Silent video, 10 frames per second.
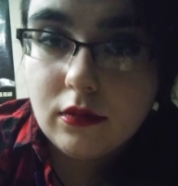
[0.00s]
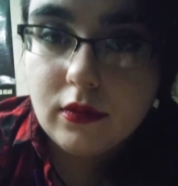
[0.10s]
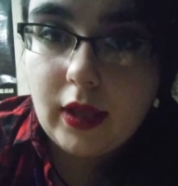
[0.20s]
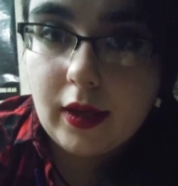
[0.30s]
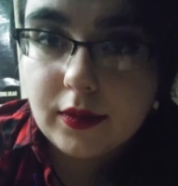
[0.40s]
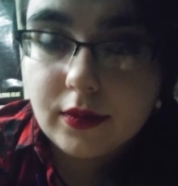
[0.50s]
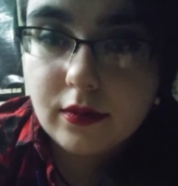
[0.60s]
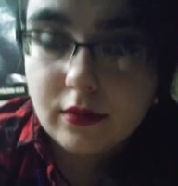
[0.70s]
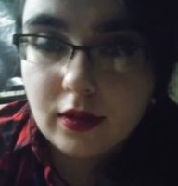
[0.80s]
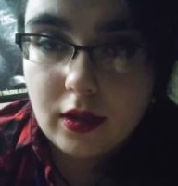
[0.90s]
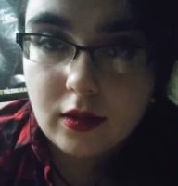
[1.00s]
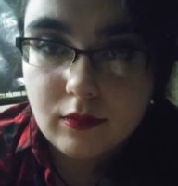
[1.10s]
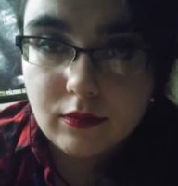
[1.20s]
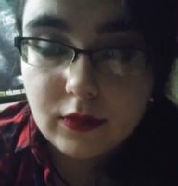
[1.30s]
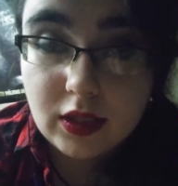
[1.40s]
sex, I
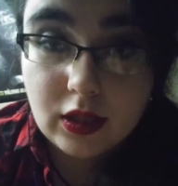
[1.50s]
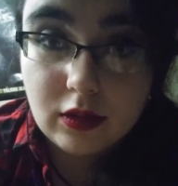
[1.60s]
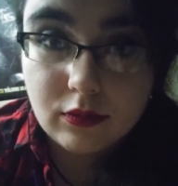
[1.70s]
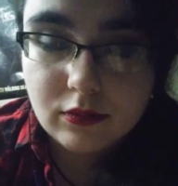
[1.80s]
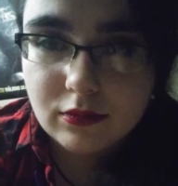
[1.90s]
don't know,